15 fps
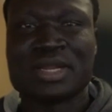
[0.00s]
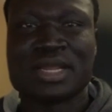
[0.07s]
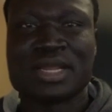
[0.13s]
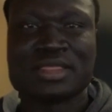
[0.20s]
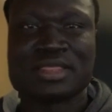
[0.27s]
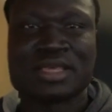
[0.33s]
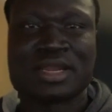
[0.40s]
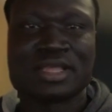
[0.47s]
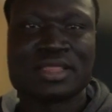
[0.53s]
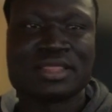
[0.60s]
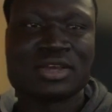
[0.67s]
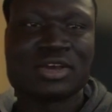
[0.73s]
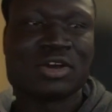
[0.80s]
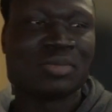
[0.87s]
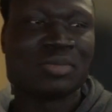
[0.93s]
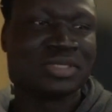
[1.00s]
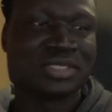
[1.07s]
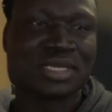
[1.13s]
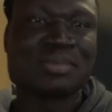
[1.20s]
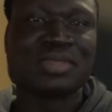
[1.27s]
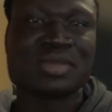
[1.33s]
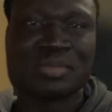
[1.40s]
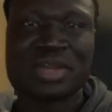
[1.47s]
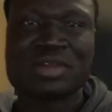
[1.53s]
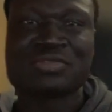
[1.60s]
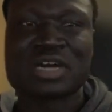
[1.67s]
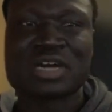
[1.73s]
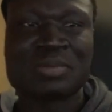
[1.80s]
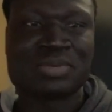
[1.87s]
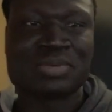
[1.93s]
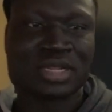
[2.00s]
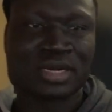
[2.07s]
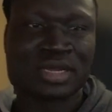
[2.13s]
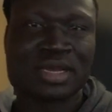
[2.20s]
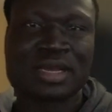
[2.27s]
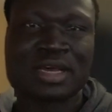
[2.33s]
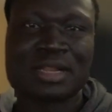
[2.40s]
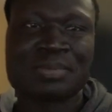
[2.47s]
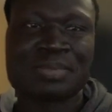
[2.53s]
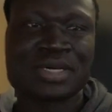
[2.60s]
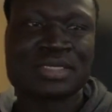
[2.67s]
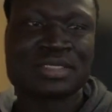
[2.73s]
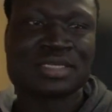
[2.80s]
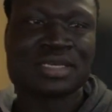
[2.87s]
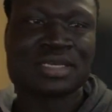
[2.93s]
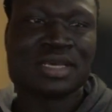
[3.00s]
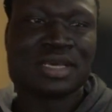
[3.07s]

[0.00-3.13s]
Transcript: And I think hope is something very powerful that can help us,